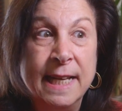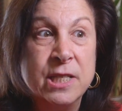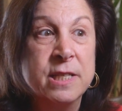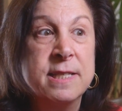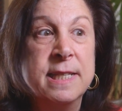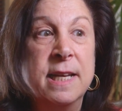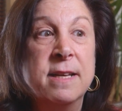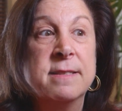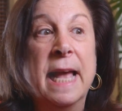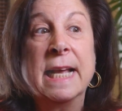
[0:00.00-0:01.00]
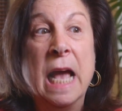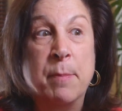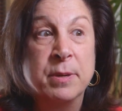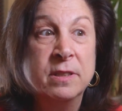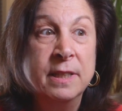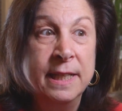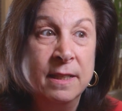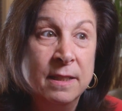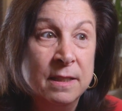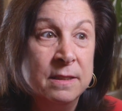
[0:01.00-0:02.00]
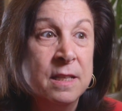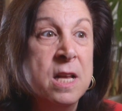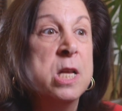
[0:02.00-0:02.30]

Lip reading: agencies and Capitol Hill